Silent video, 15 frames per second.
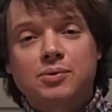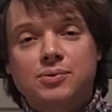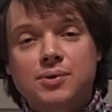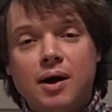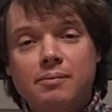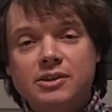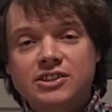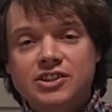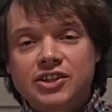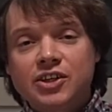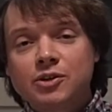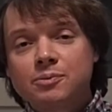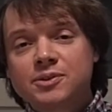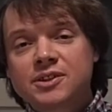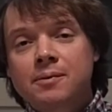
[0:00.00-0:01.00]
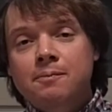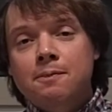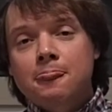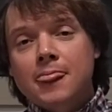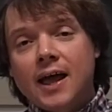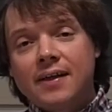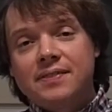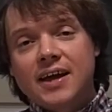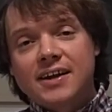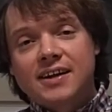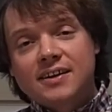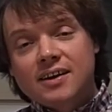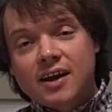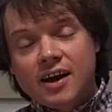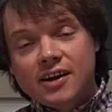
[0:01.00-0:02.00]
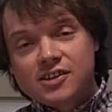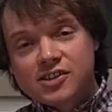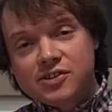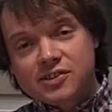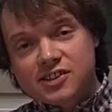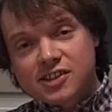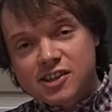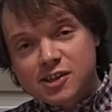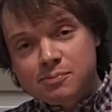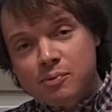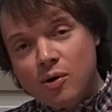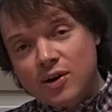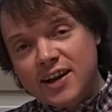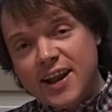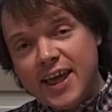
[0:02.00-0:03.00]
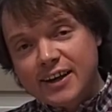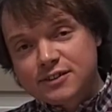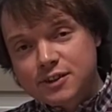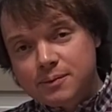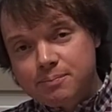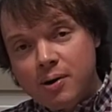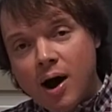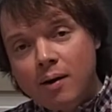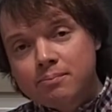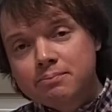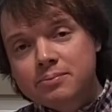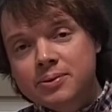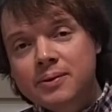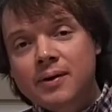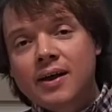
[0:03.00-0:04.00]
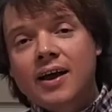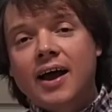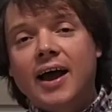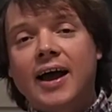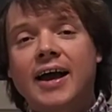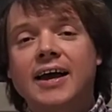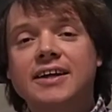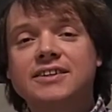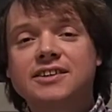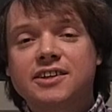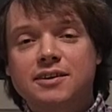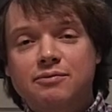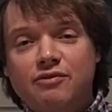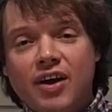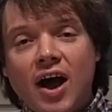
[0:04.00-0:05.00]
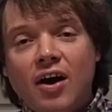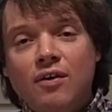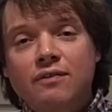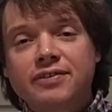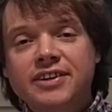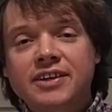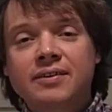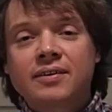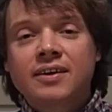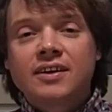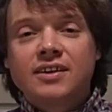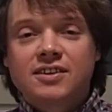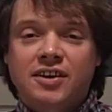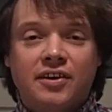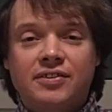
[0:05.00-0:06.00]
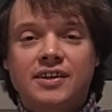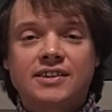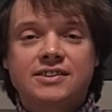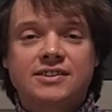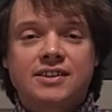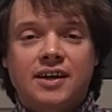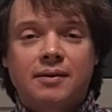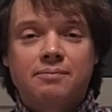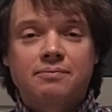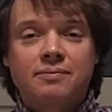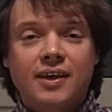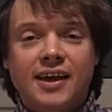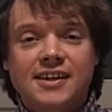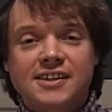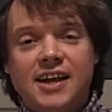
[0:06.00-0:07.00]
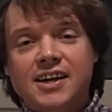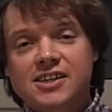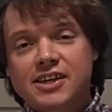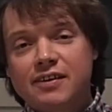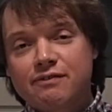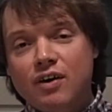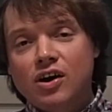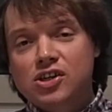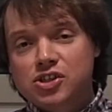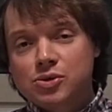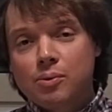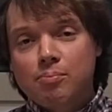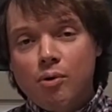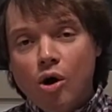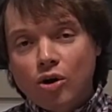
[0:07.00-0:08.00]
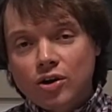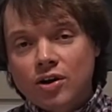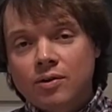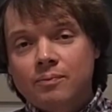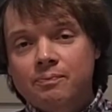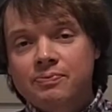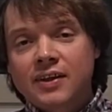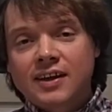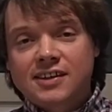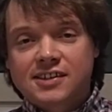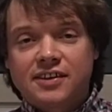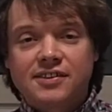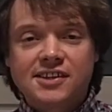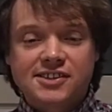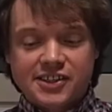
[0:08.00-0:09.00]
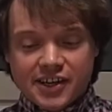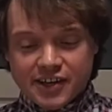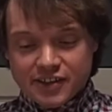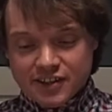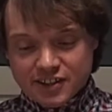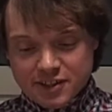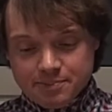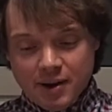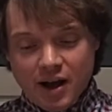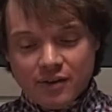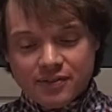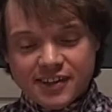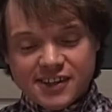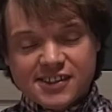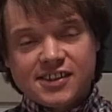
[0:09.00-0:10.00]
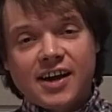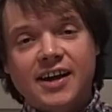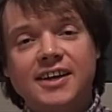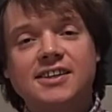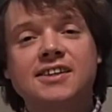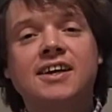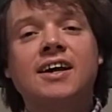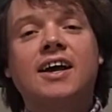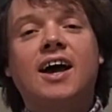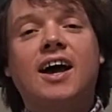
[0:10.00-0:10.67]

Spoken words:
rubber tubes, and then has used a small electric pump and some valves so that it's actually a functional model. So this digger that's about this size